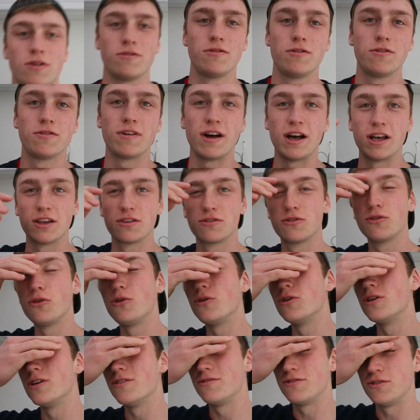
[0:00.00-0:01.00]
if you fast
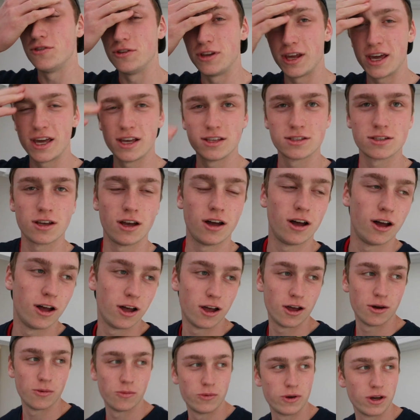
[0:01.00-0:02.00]
forward a few days,
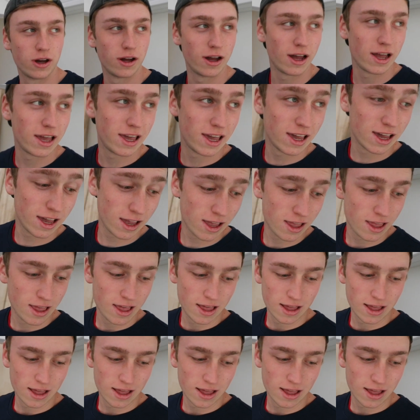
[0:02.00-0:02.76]
uh, we are here